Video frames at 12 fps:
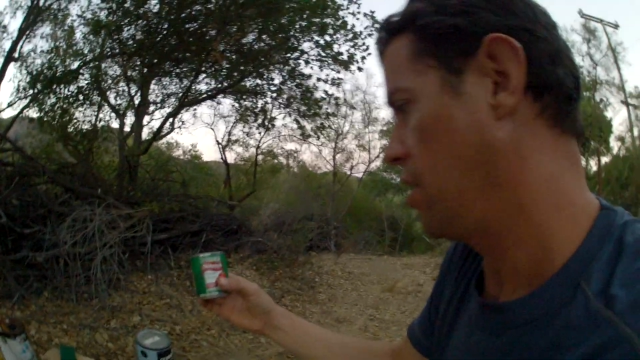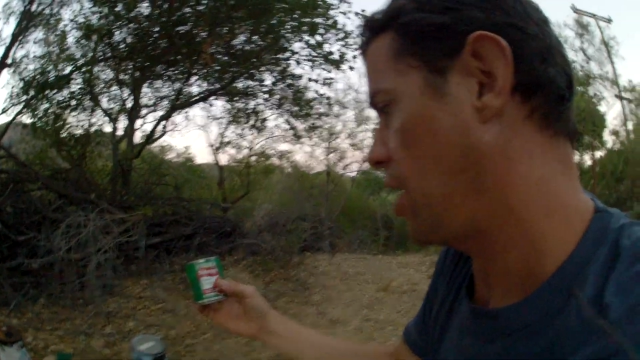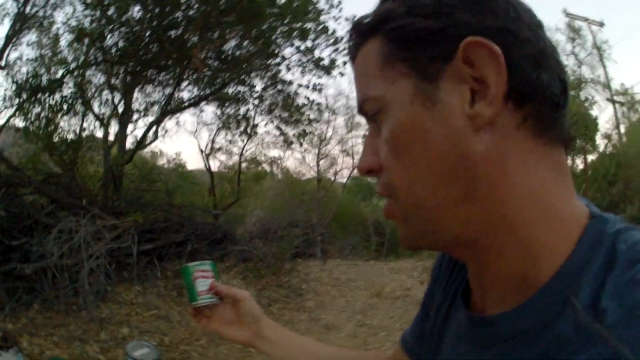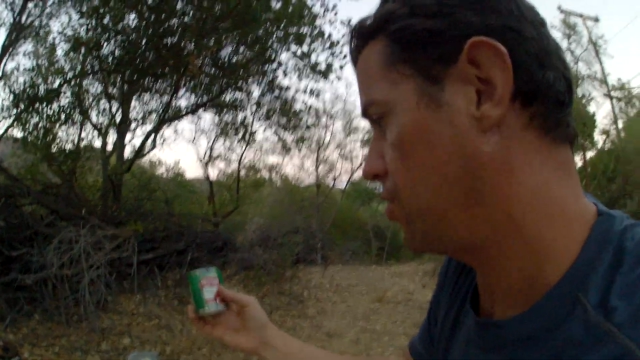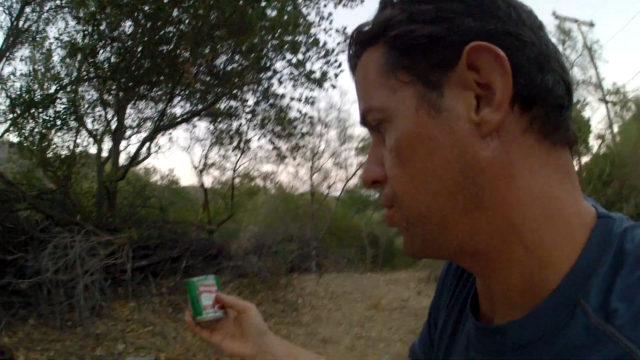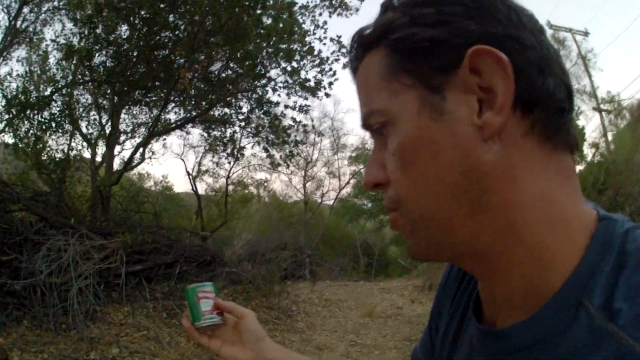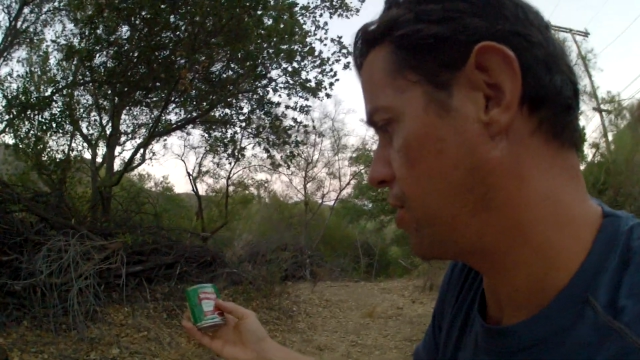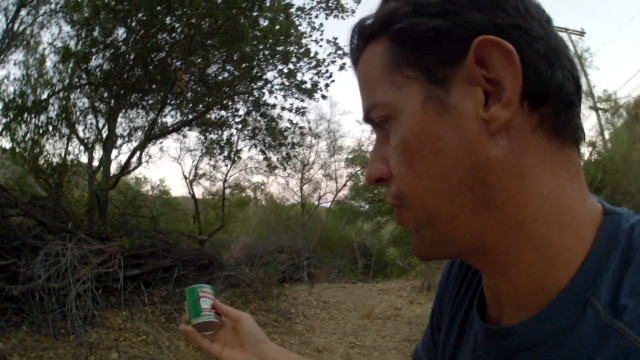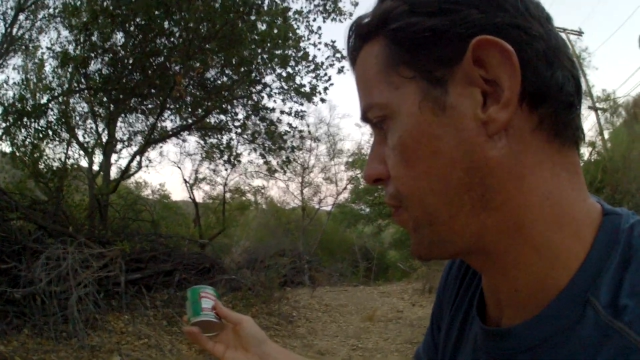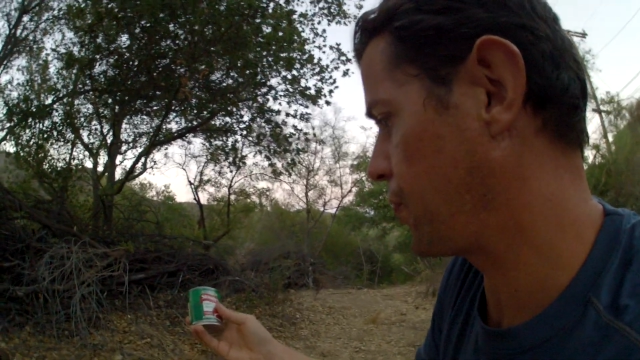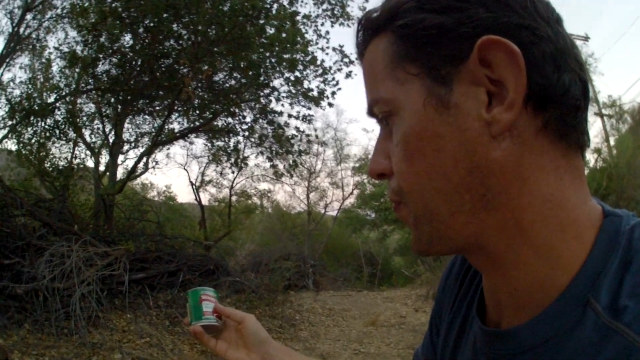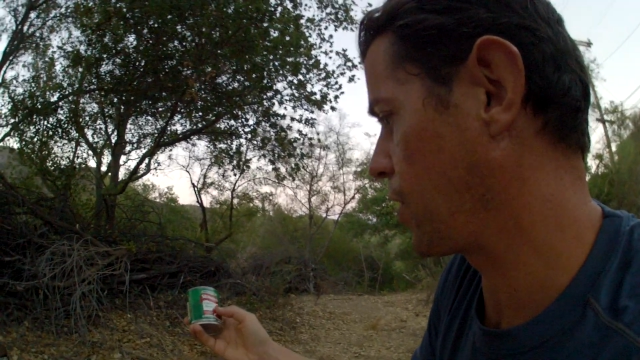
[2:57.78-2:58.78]
I don't,
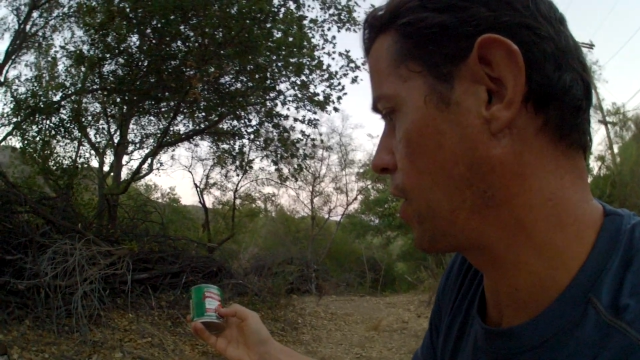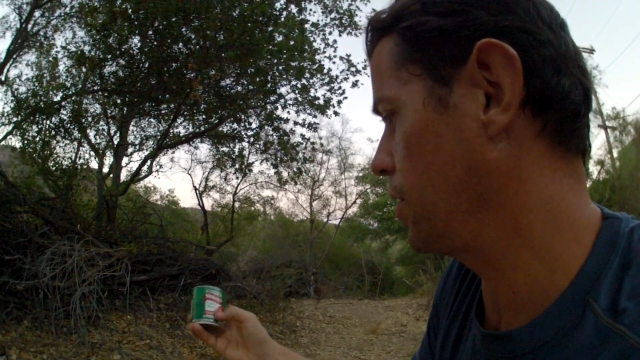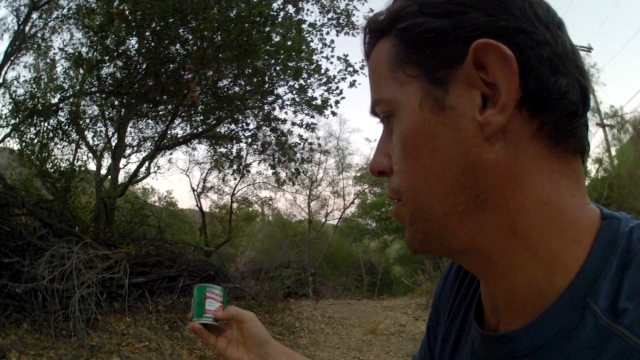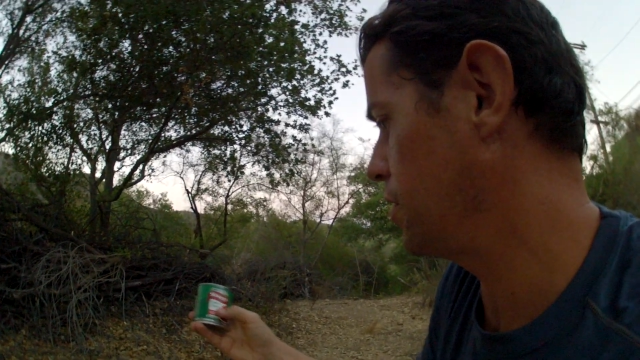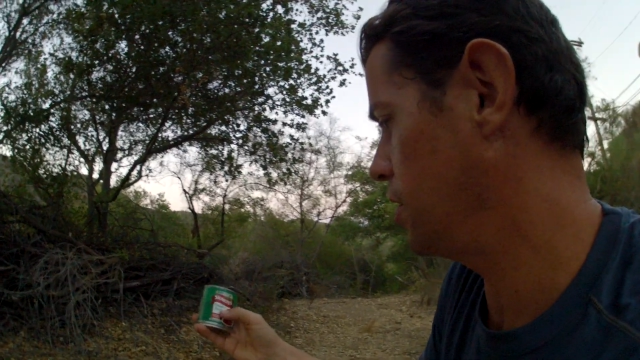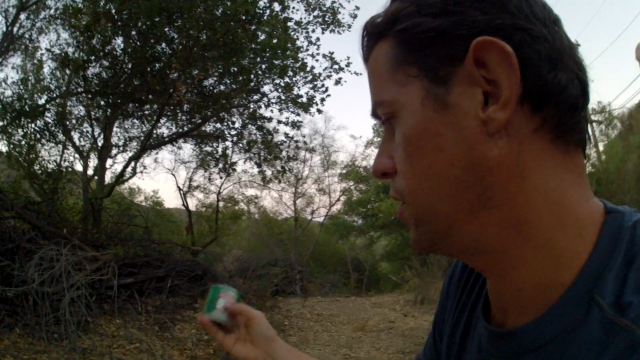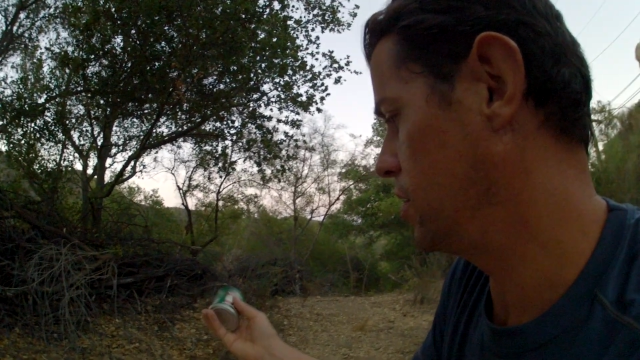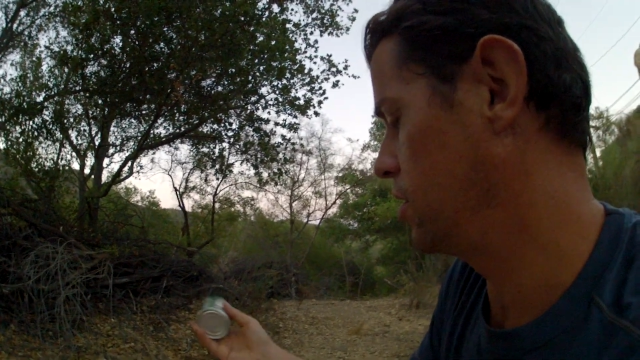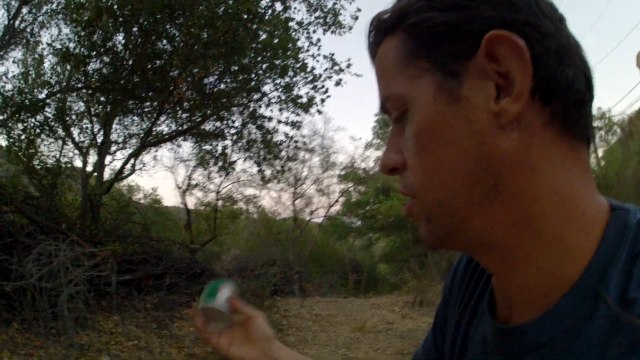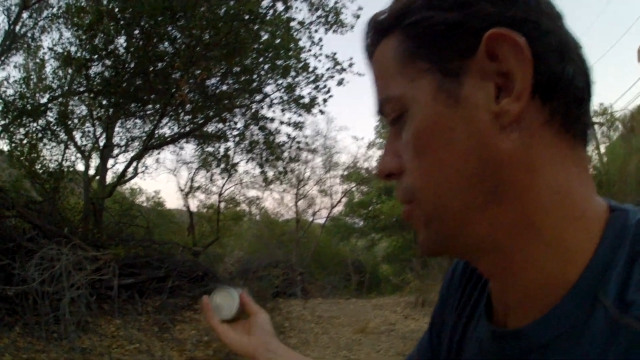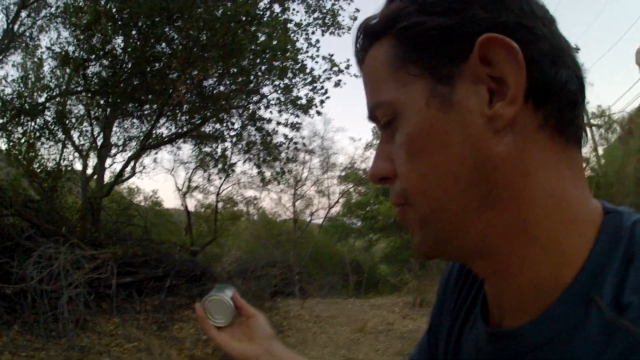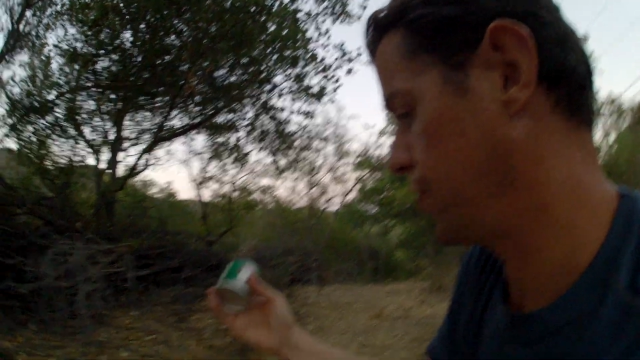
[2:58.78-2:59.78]

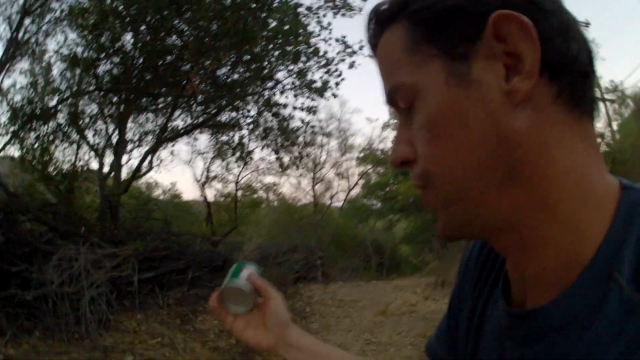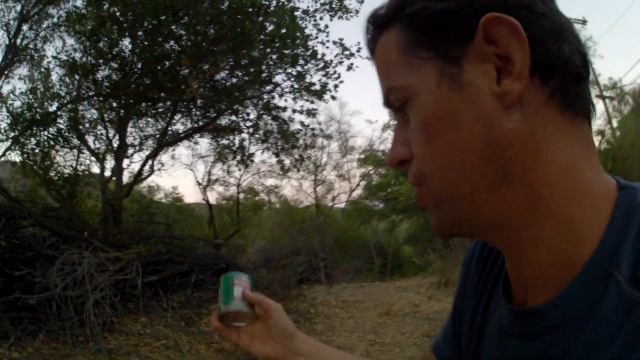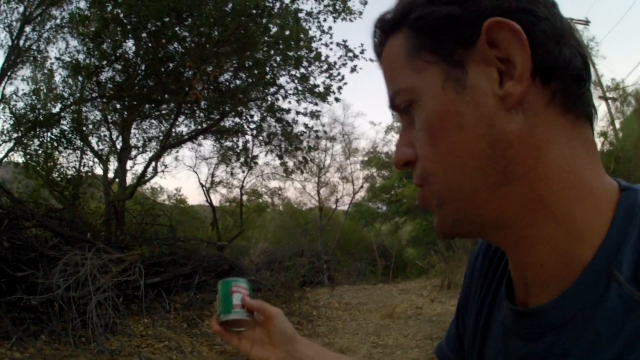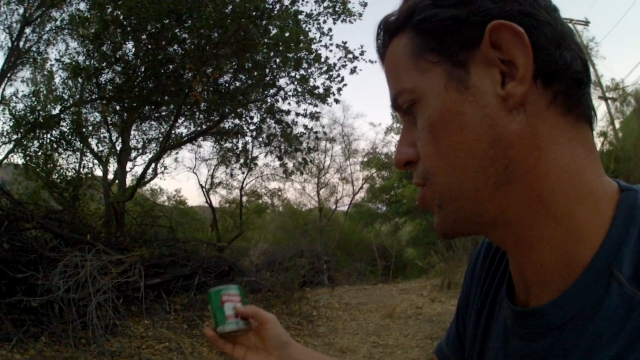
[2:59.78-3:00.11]
this is